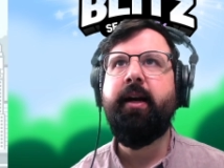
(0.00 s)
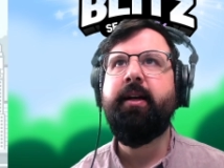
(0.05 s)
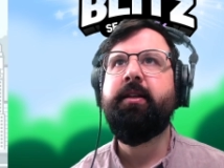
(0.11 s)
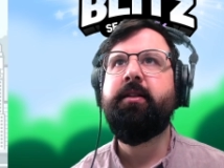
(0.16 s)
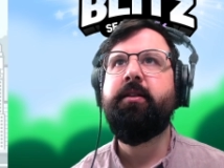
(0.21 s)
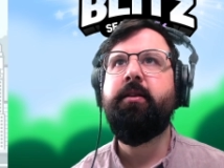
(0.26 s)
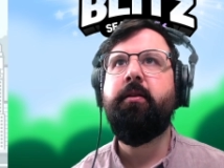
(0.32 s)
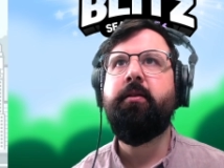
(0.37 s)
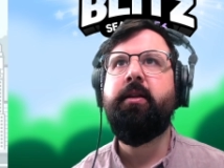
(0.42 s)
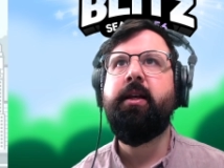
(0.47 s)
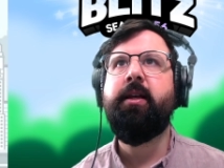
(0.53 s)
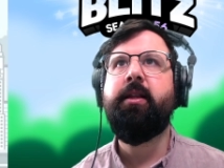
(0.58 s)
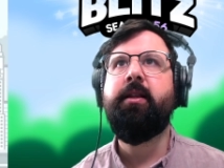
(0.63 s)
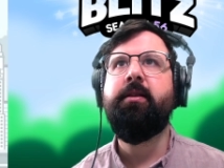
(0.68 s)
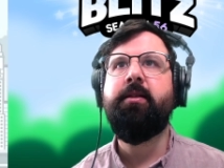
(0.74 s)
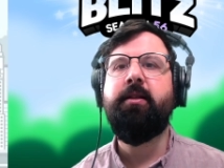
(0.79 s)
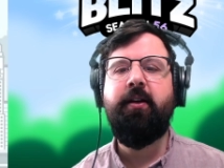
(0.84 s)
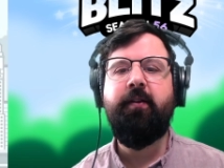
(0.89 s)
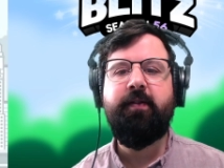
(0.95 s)
I just don't think
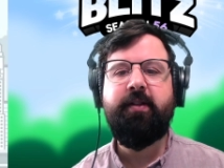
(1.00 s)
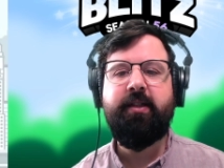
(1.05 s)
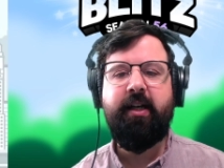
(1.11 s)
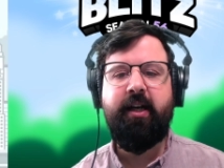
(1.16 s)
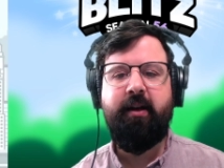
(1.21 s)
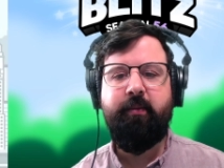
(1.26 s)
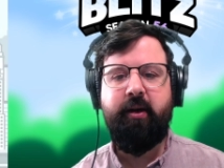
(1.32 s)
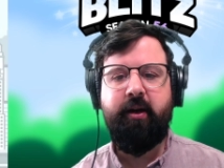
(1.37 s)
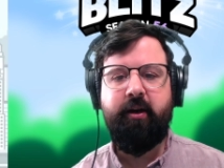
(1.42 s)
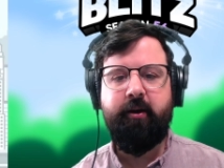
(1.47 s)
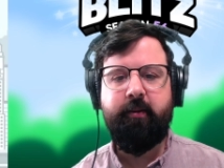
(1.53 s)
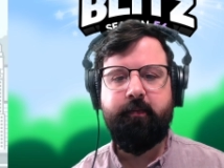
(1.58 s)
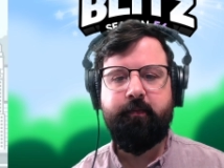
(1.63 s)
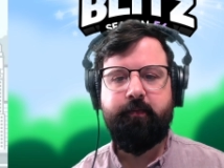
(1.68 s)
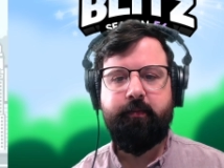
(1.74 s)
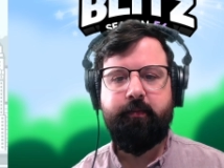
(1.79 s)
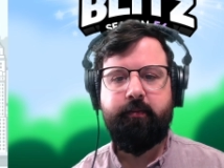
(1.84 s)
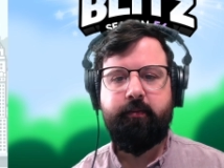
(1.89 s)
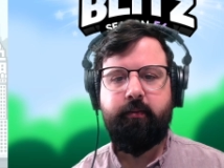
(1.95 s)
there's enough time here.
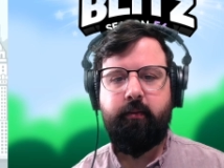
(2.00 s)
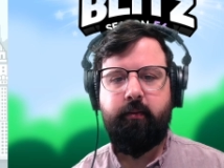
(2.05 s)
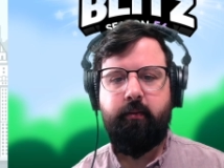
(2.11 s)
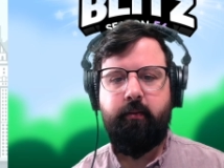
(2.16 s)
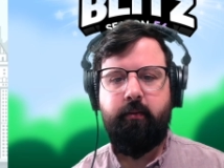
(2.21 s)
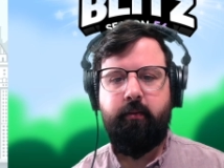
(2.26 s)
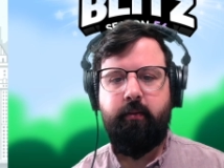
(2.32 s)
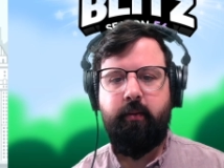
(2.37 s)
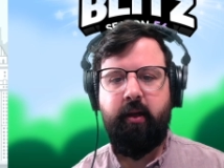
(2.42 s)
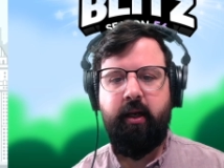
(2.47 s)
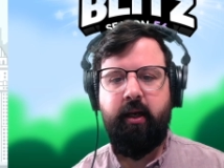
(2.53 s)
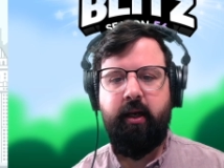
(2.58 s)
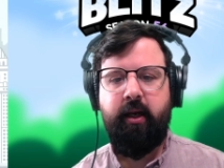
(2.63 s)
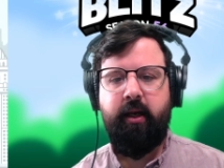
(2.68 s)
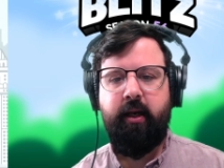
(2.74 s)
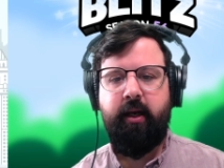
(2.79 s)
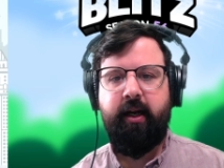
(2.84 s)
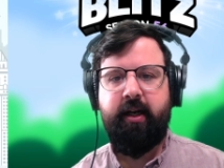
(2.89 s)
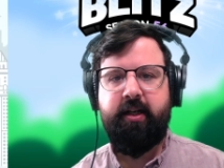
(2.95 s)

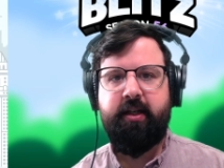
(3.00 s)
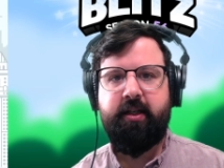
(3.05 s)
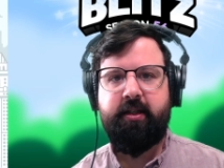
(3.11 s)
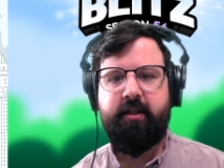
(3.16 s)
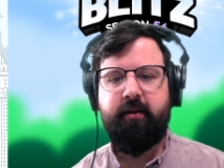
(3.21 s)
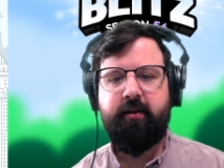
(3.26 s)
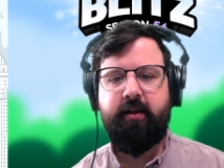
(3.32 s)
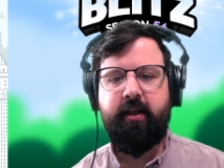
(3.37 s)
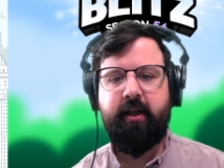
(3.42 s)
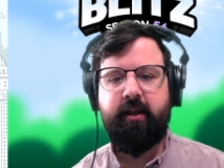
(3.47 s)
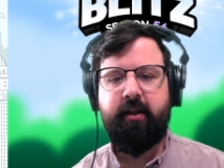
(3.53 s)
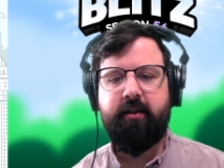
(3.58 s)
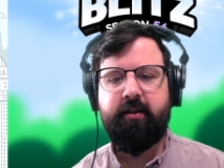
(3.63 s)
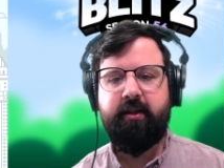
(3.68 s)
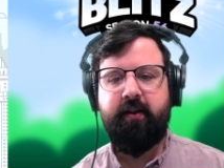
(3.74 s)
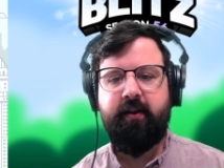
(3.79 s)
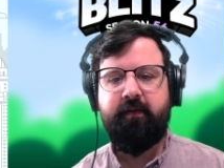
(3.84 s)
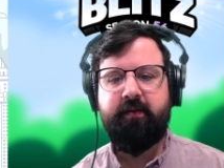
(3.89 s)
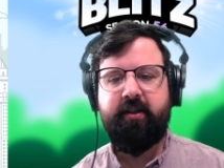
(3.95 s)
I just don't think
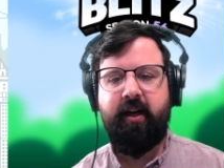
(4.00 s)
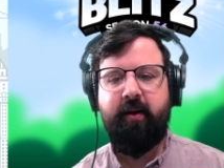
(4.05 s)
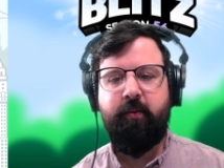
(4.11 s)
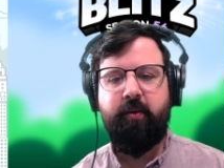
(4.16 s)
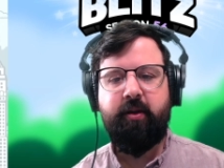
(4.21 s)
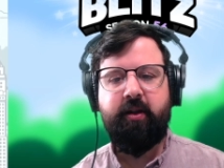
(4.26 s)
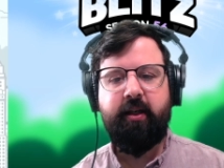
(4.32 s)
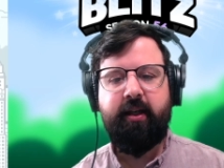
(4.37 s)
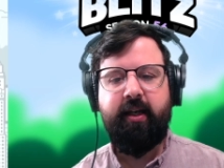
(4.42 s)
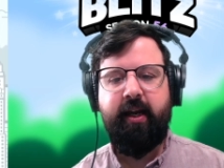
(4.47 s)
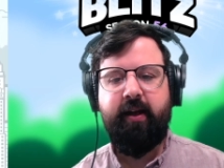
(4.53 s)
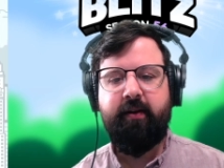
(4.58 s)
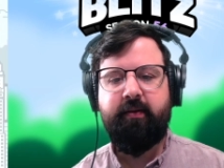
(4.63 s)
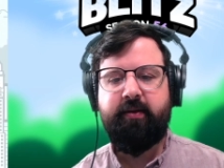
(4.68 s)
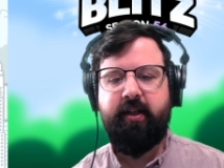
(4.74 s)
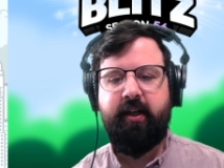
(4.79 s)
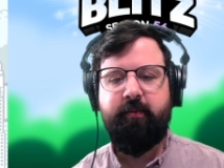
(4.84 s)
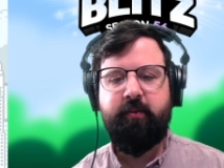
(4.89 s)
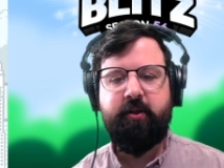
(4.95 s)
there's enough time. It's a
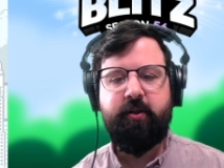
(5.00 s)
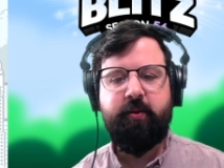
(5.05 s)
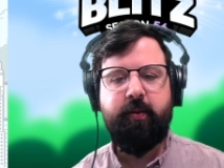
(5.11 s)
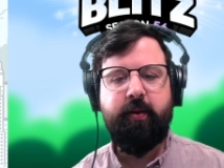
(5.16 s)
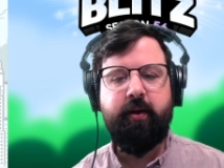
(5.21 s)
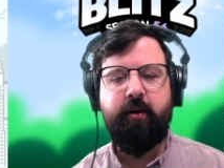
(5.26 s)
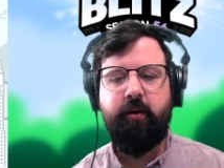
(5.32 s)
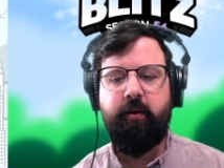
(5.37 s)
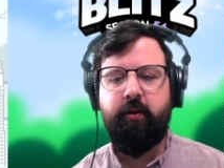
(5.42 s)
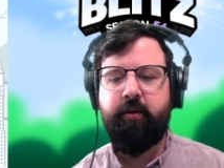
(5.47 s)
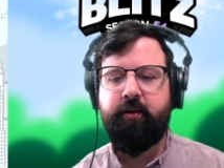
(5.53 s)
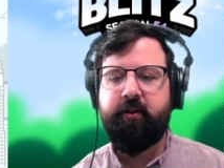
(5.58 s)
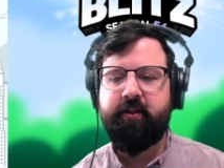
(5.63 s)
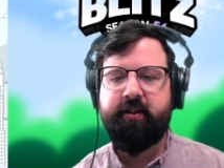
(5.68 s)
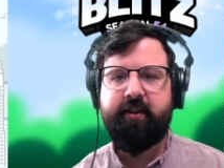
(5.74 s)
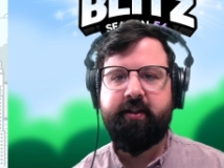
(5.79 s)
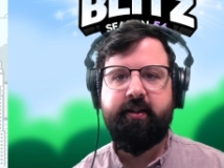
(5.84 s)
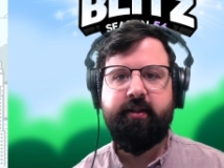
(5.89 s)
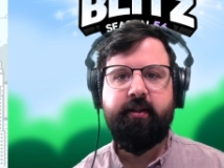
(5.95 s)
countdown between
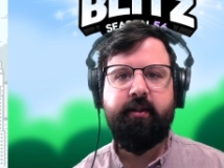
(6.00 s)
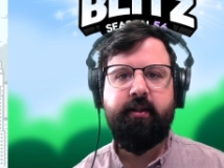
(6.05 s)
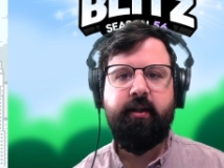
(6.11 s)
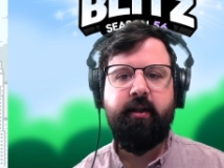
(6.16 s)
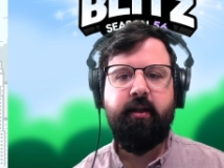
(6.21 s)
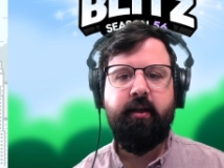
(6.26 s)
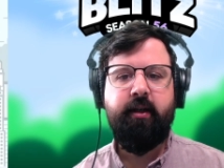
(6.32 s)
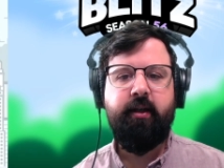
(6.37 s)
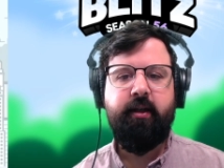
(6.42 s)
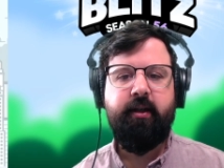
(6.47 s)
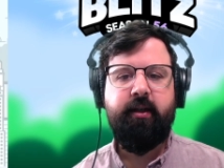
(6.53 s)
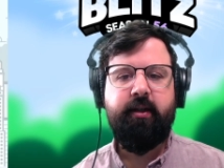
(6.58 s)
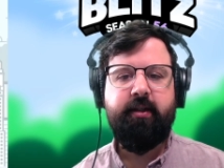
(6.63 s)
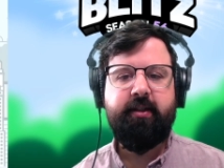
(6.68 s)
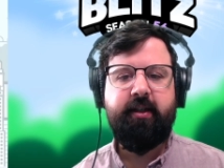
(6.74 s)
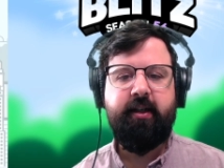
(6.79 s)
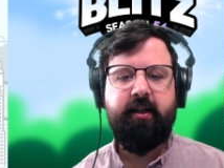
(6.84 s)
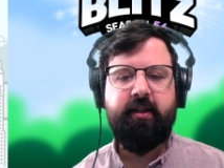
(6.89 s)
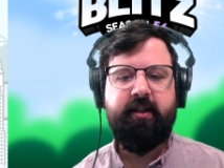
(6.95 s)
holes.
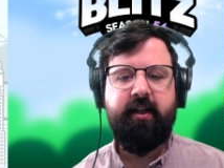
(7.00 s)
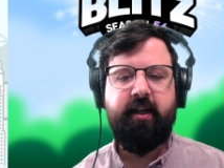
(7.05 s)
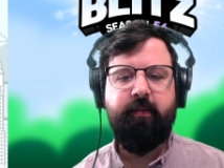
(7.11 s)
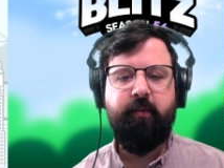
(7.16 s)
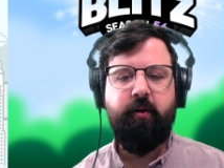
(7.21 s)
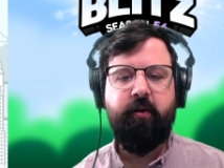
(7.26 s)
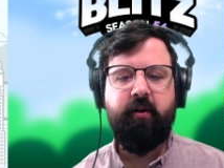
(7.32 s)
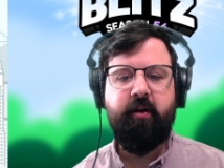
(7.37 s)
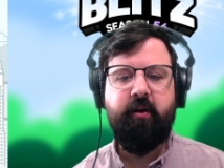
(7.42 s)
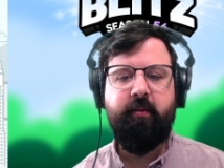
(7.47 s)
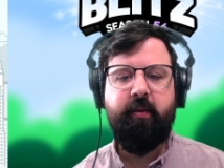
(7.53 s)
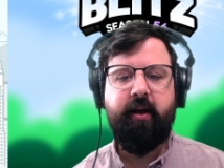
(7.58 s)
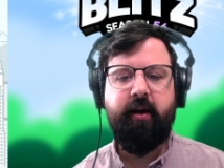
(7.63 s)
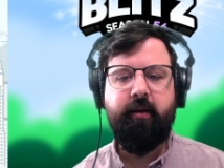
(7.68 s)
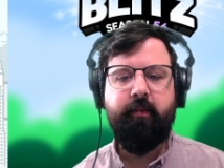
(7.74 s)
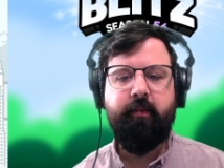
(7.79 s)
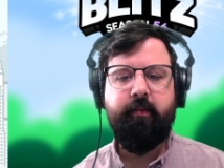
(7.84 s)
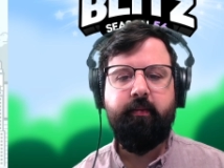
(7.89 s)
It's gonna take a while.